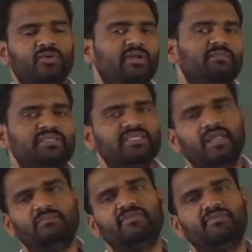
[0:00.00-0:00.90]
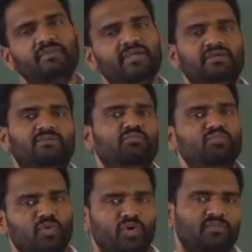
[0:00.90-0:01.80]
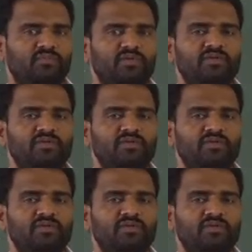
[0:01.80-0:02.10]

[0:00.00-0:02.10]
temperature lambda will be more,